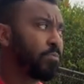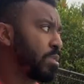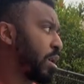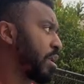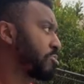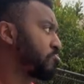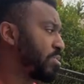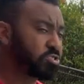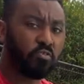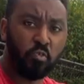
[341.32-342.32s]
Uh,
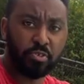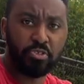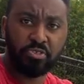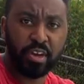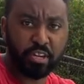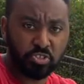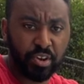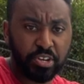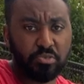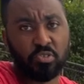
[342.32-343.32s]
special forces are gonna train you.